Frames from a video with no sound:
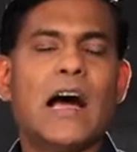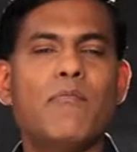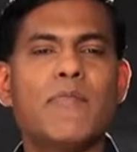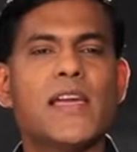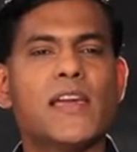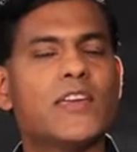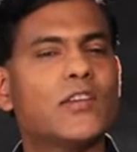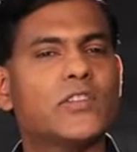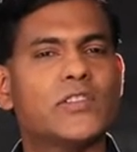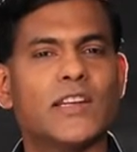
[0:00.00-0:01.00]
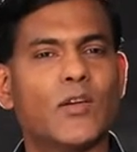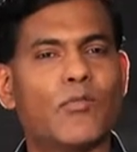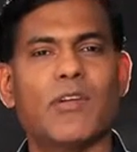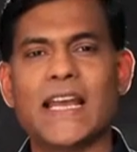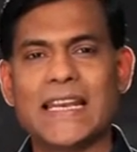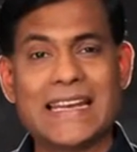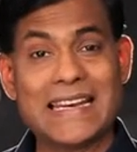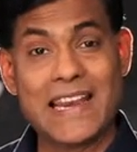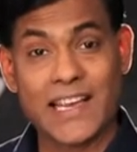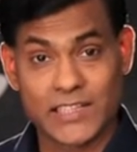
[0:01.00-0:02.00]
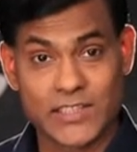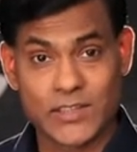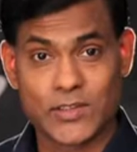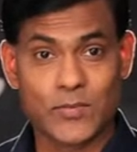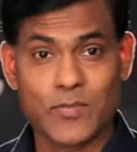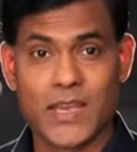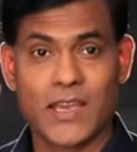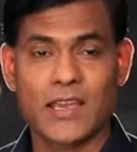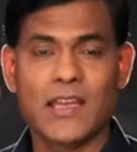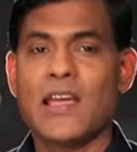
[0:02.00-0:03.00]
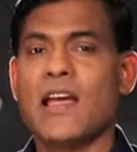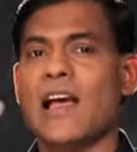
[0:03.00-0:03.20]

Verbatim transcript: I'm making you sit right next to me.